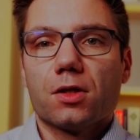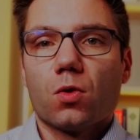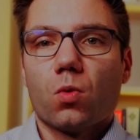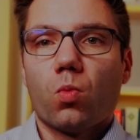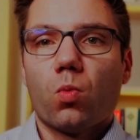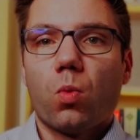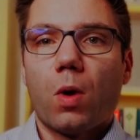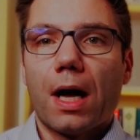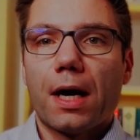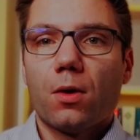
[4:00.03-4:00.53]

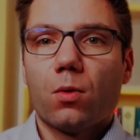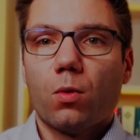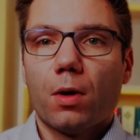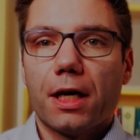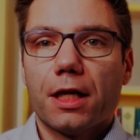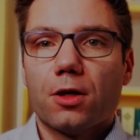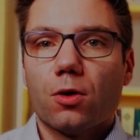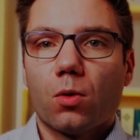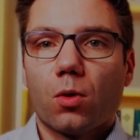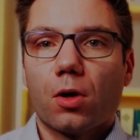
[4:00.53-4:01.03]
one-way
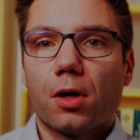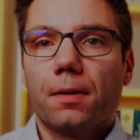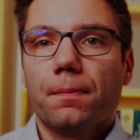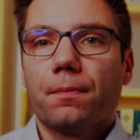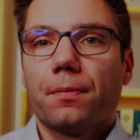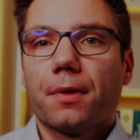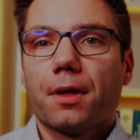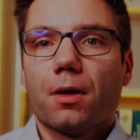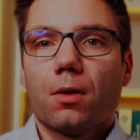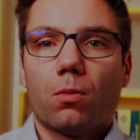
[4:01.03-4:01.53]
door
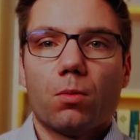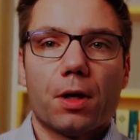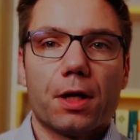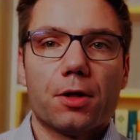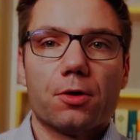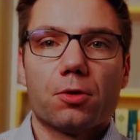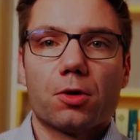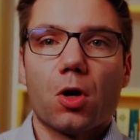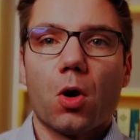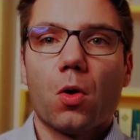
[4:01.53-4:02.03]
where you
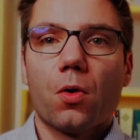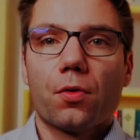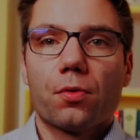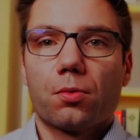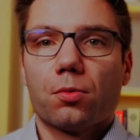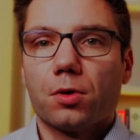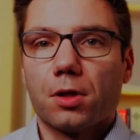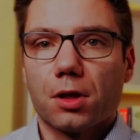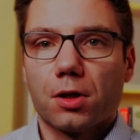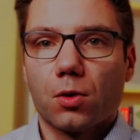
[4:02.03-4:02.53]
go through
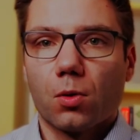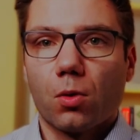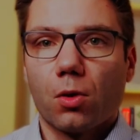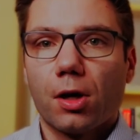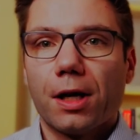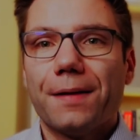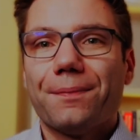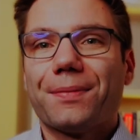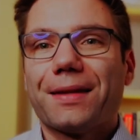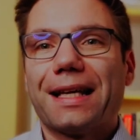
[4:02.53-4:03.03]
the
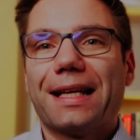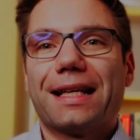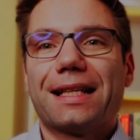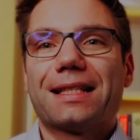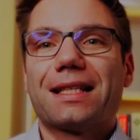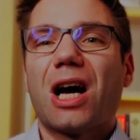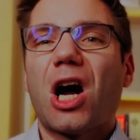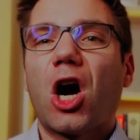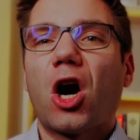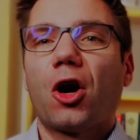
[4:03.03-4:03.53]
door and it's
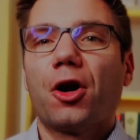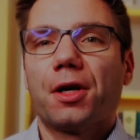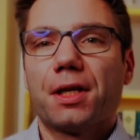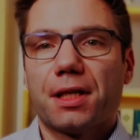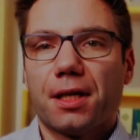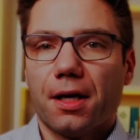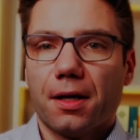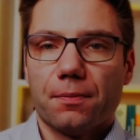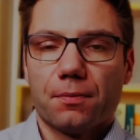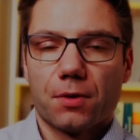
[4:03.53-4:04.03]
hard
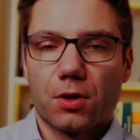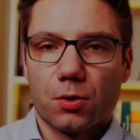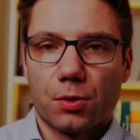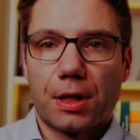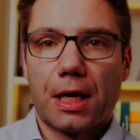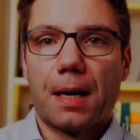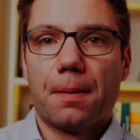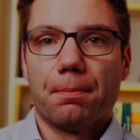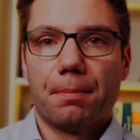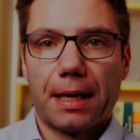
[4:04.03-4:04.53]
to
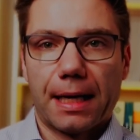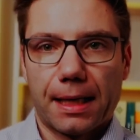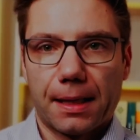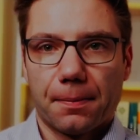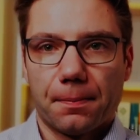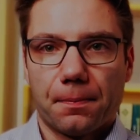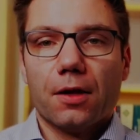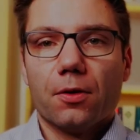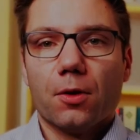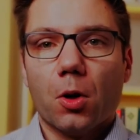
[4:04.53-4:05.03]
come back.
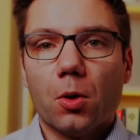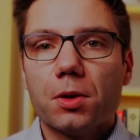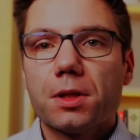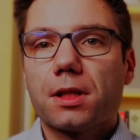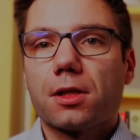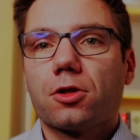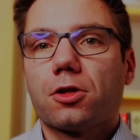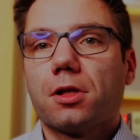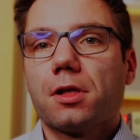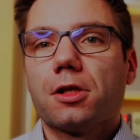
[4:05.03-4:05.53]
Those
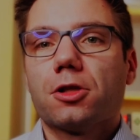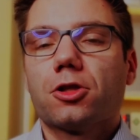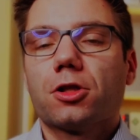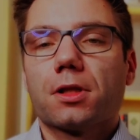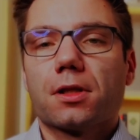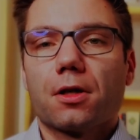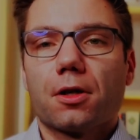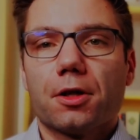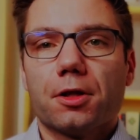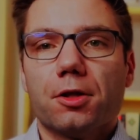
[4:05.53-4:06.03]
decisions
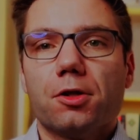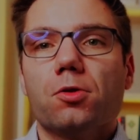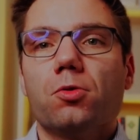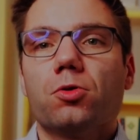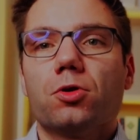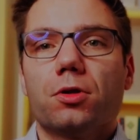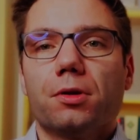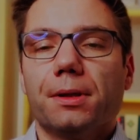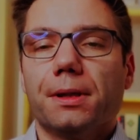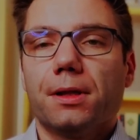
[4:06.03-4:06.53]
are
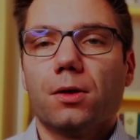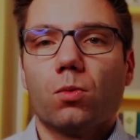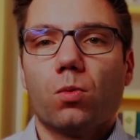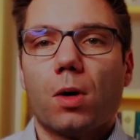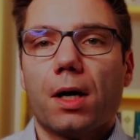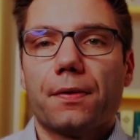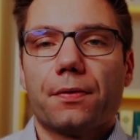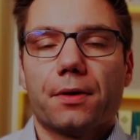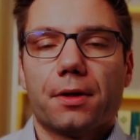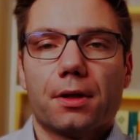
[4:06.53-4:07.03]
usually the
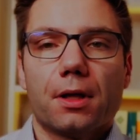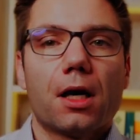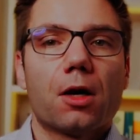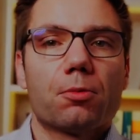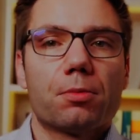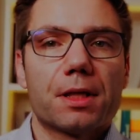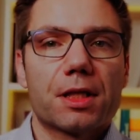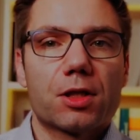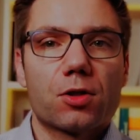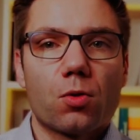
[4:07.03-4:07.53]
ones that are
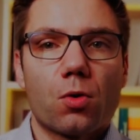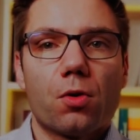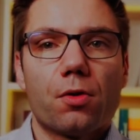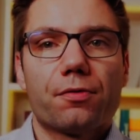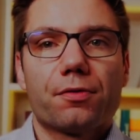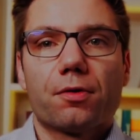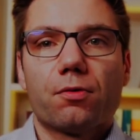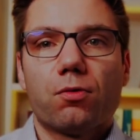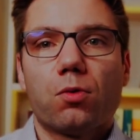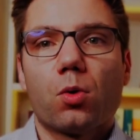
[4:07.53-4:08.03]
reserved
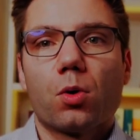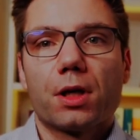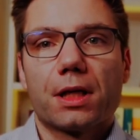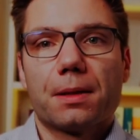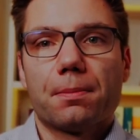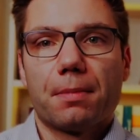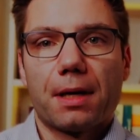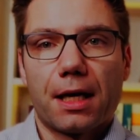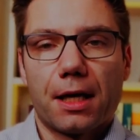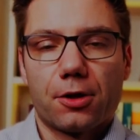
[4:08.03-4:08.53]
for the
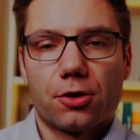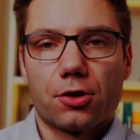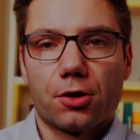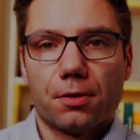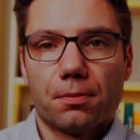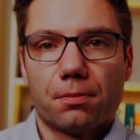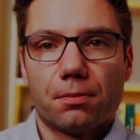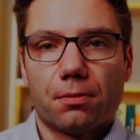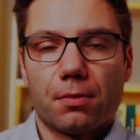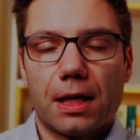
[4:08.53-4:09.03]
manager,
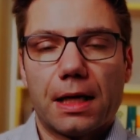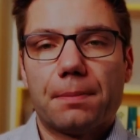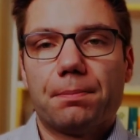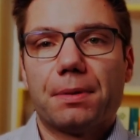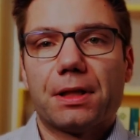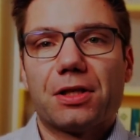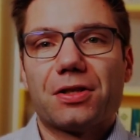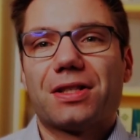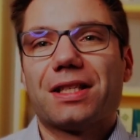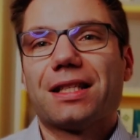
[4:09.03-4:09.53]
right?
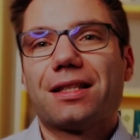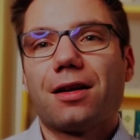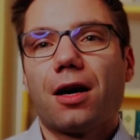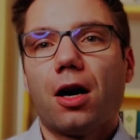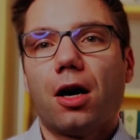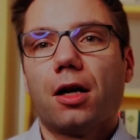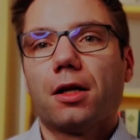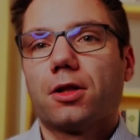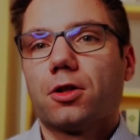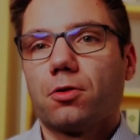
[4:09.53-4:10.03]
Because it's
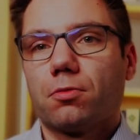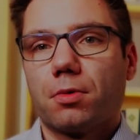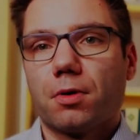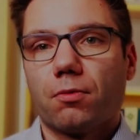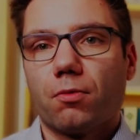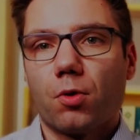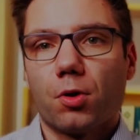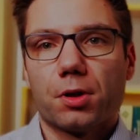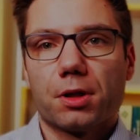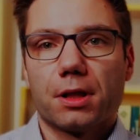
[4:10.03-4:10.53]
hard to
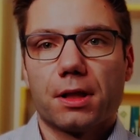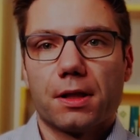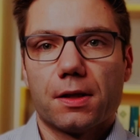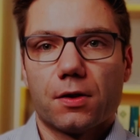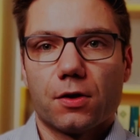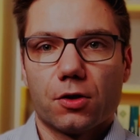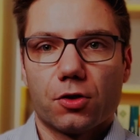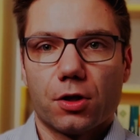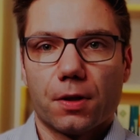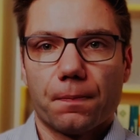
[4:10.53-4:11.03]
revert the
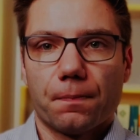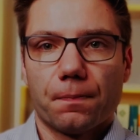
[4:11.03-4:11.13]
decision.